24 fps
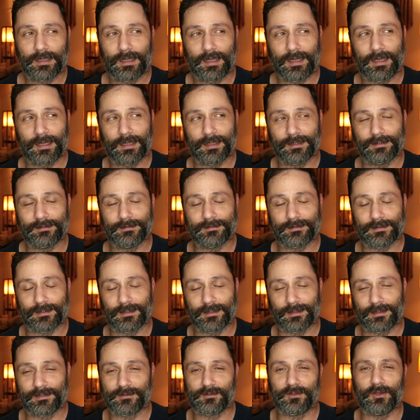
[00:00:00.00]
And
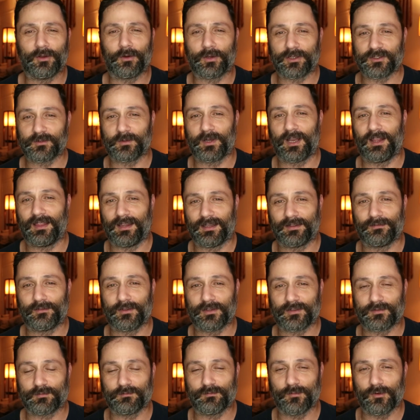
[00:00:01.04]
because when I think of
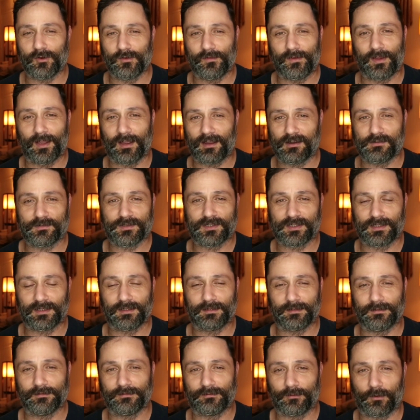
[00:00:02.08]
this movie, I always
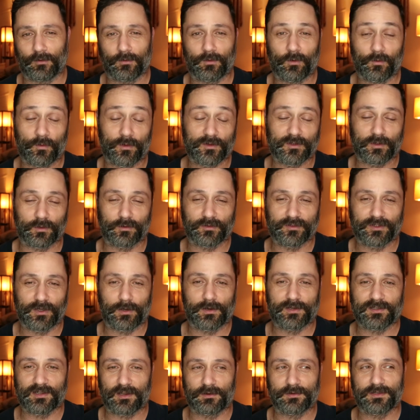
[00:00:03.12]
think of, or this whole
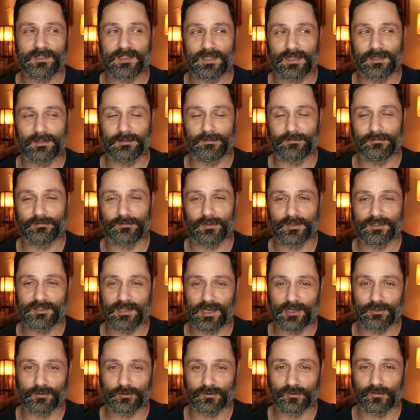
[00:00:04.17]
series, I always think of Los
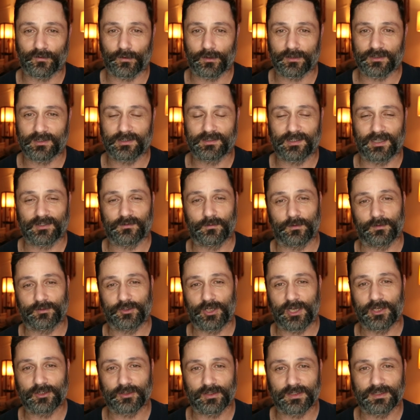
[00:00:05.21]
Angeles first, because that's where
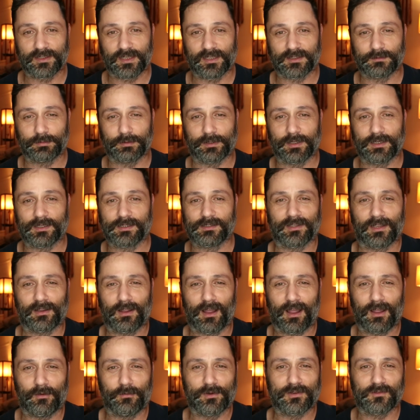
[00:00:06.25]
Changelings takes place.
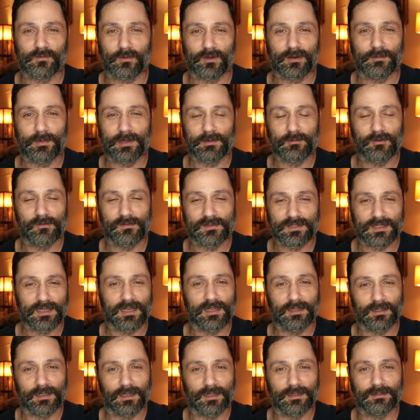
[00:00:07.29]
I always want to make movies in
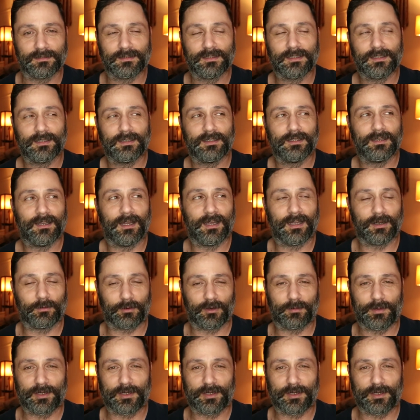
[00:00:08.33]
LA, and I want to